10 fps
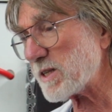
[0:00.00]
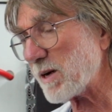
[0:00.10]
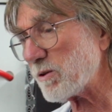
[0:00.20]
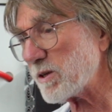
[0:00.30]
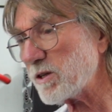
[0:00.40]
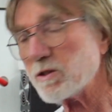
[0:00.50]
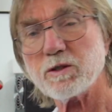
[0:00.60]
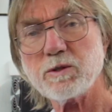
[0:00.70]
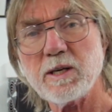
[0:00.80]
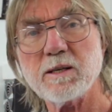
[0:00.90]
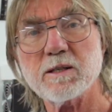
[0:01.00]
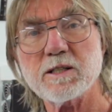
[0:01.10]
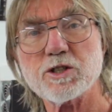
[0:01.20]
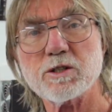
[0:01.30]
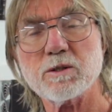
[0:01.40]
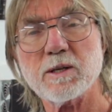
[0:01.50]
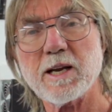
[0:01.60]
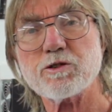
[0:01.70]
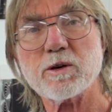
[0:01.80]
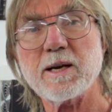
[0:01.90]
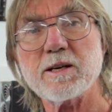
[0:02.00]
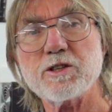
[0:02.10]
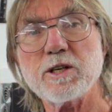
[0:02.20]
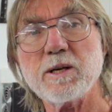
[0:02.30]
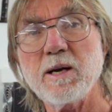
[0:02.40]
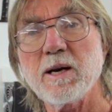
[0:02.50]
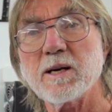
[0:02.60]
down and you do need additional electrical energy,